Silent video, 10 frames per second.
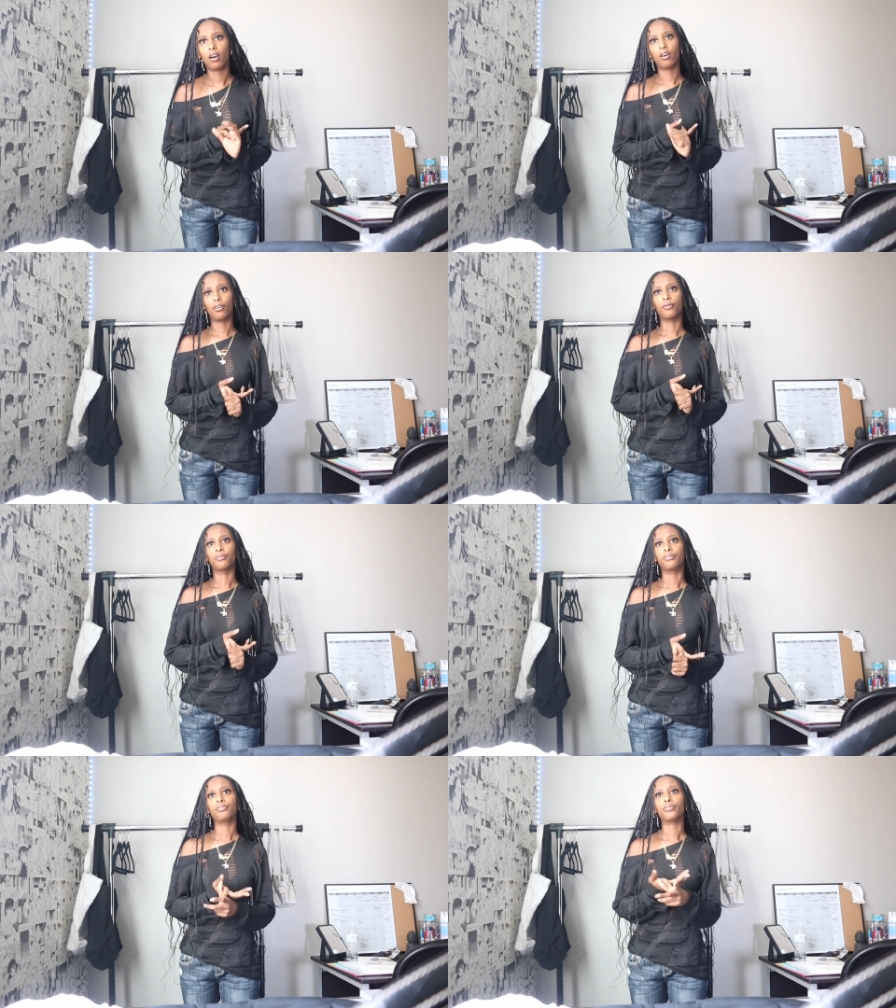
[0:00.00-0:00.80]

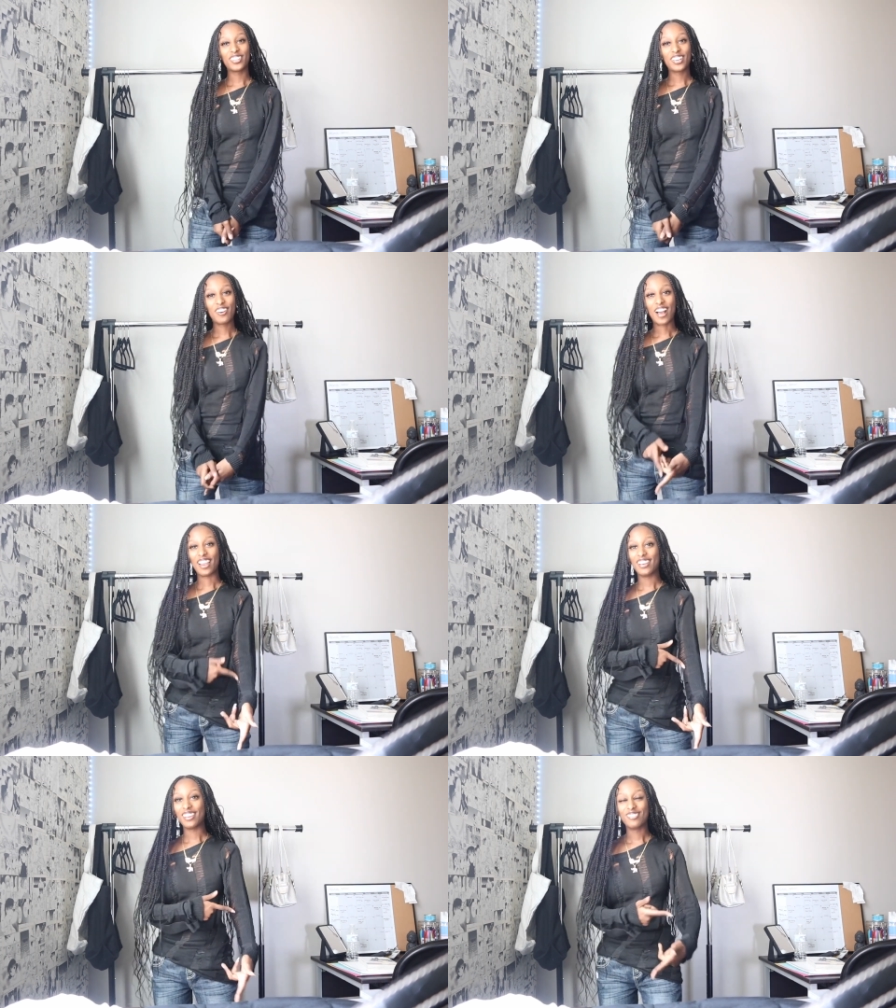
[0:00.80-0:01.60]
Um, video,
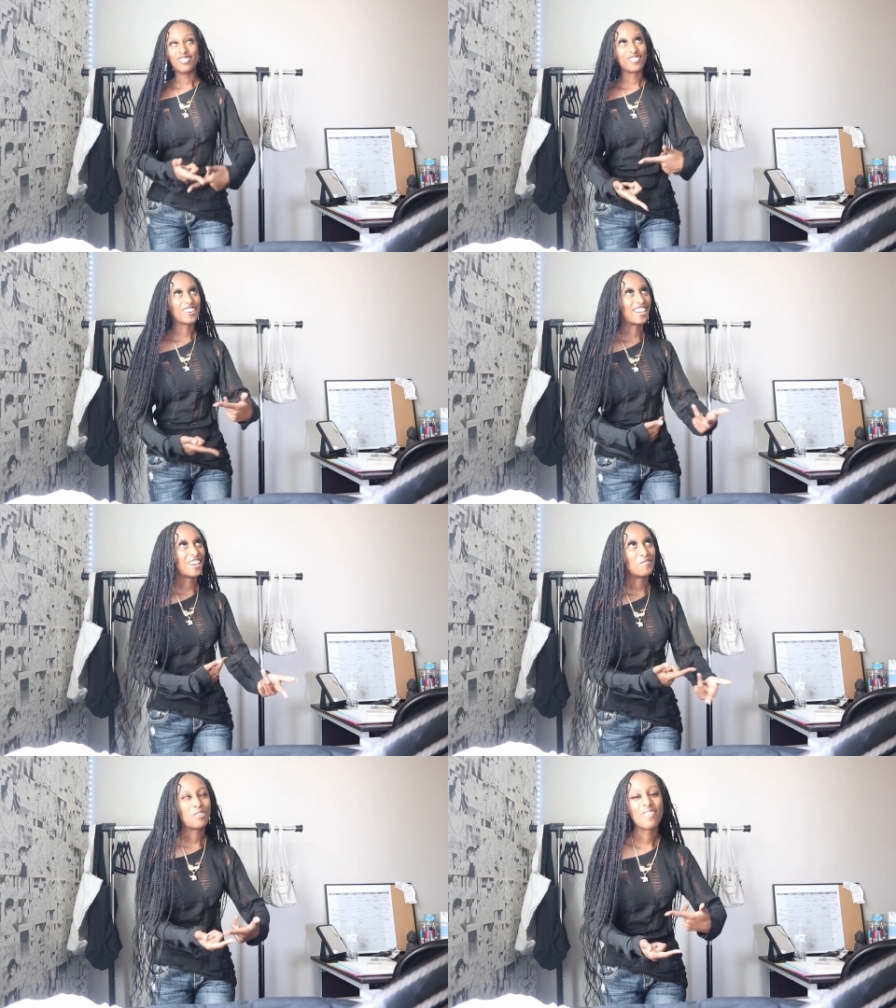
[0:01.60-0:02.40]
I love you. If you don't
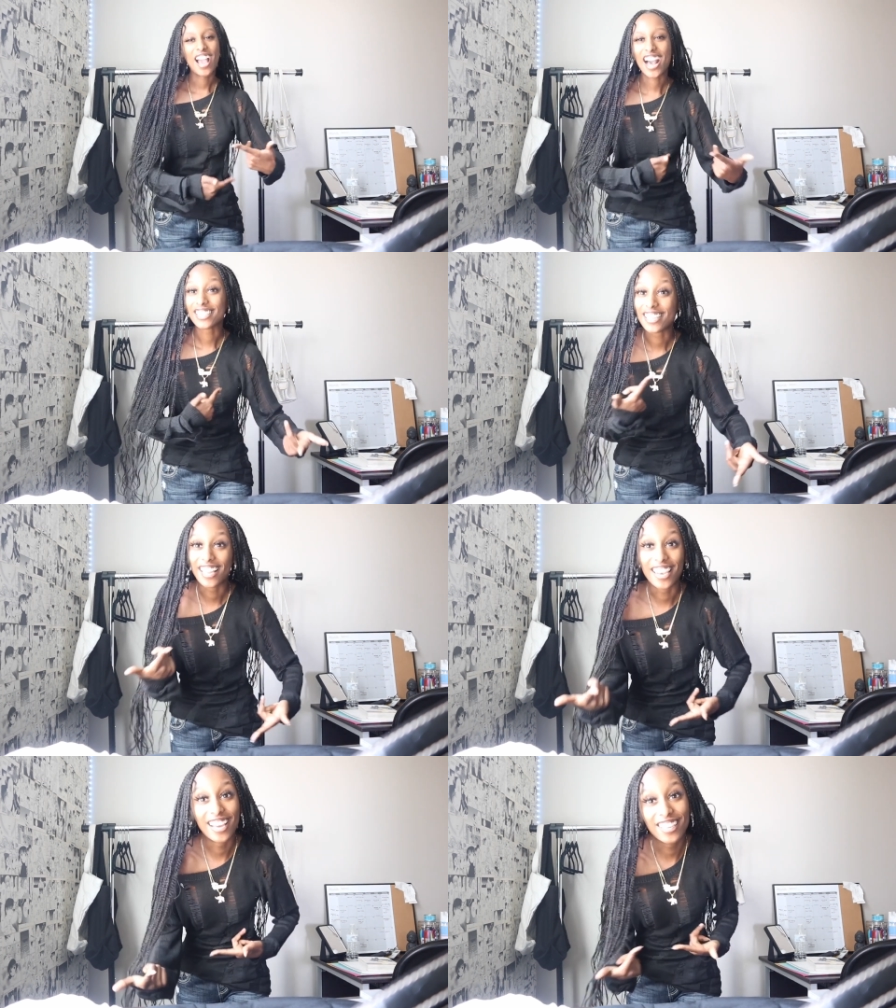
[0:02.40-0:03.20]
love me back, I
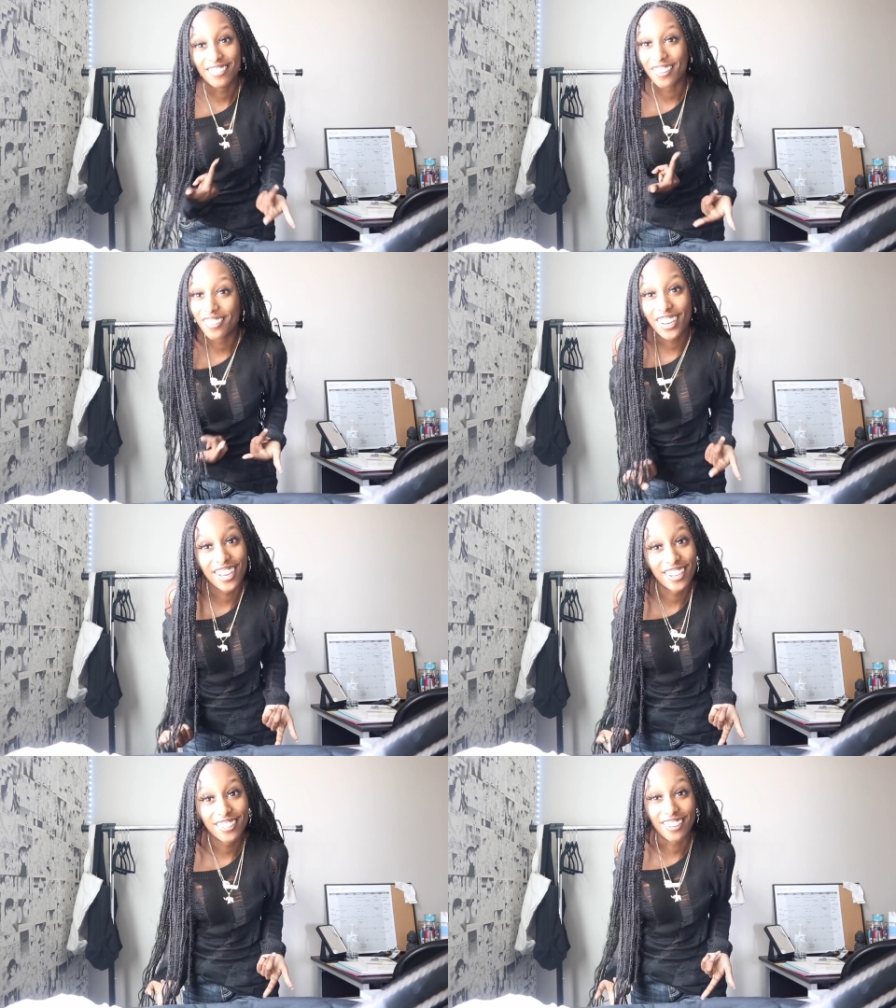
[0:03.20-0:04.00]
still love you. I don't
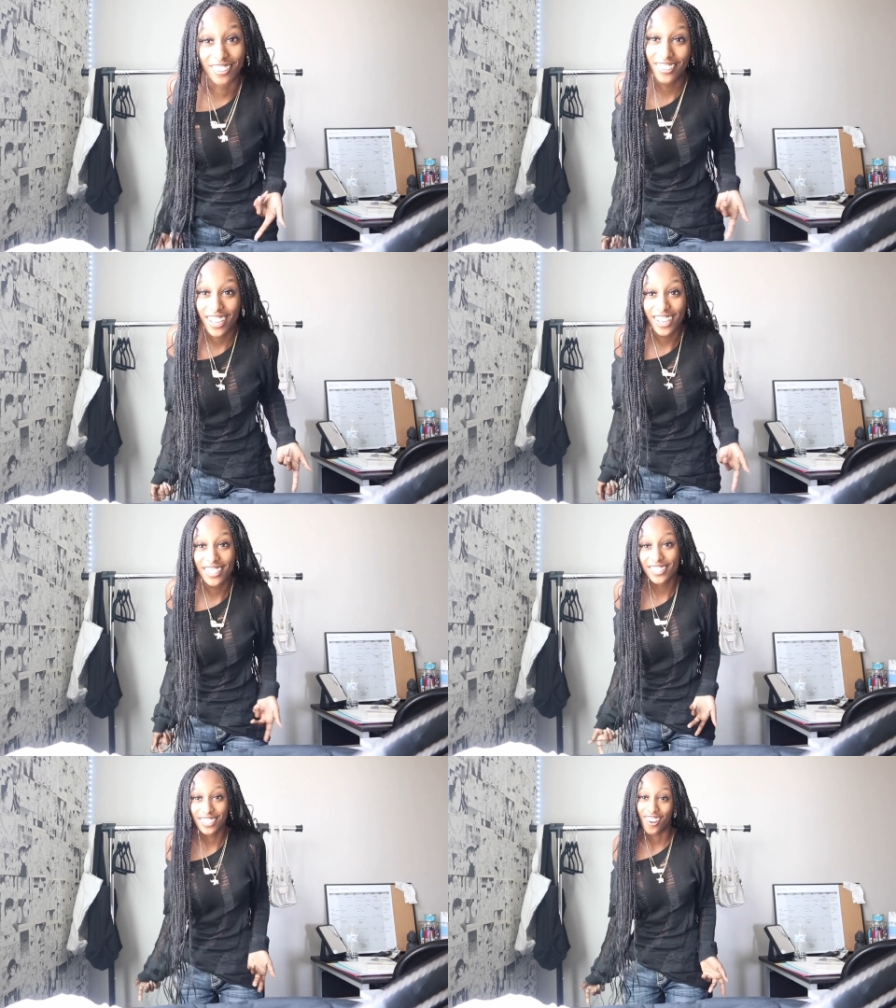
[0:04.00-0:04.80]
care. I don't care,
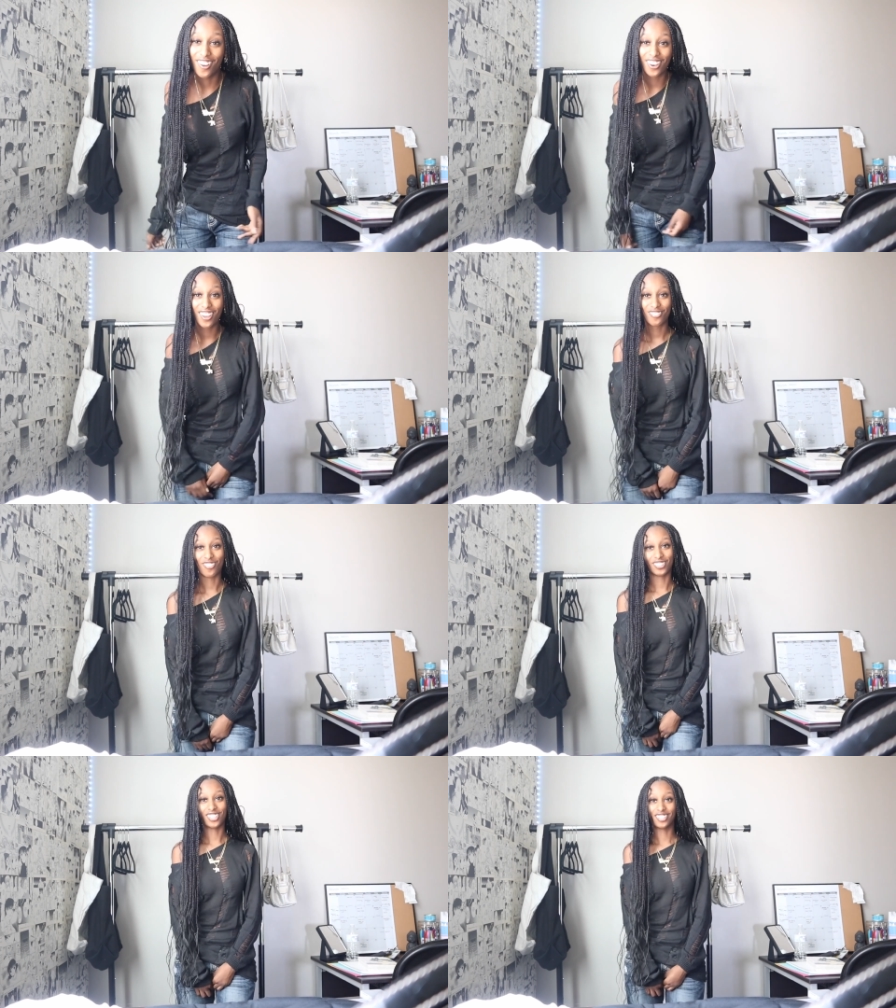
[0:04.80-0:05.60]
cause it's all love
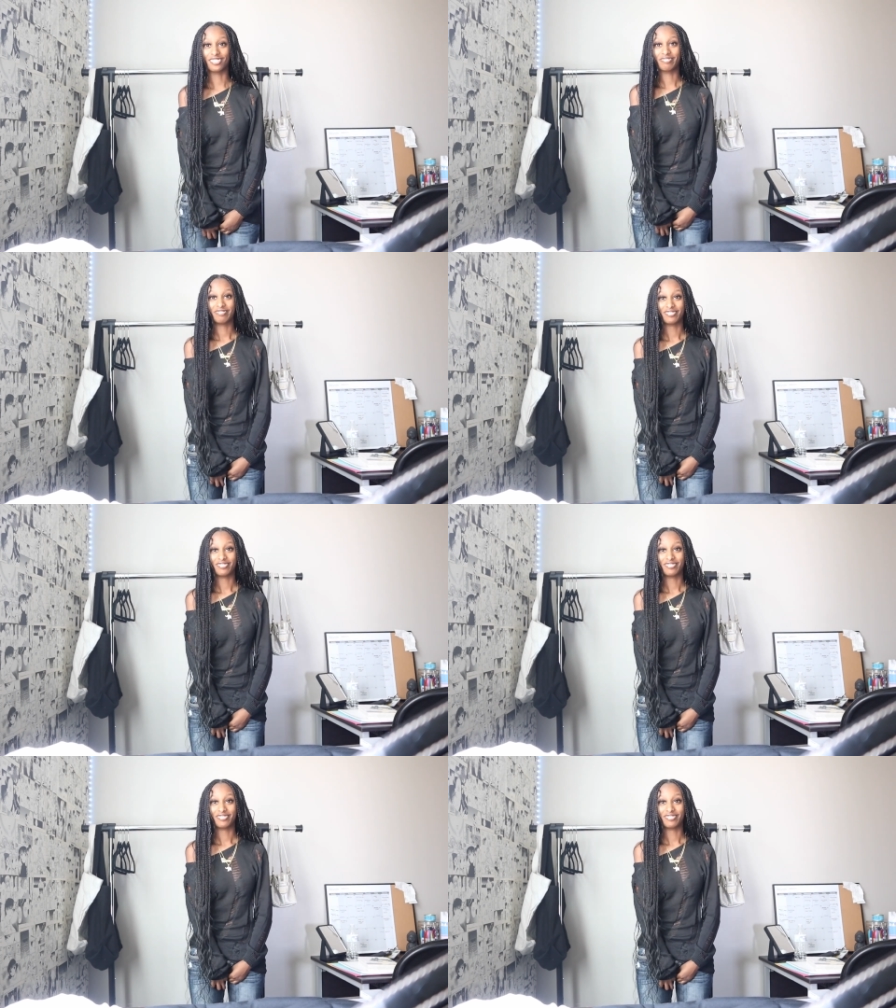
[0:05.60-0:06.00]
over here.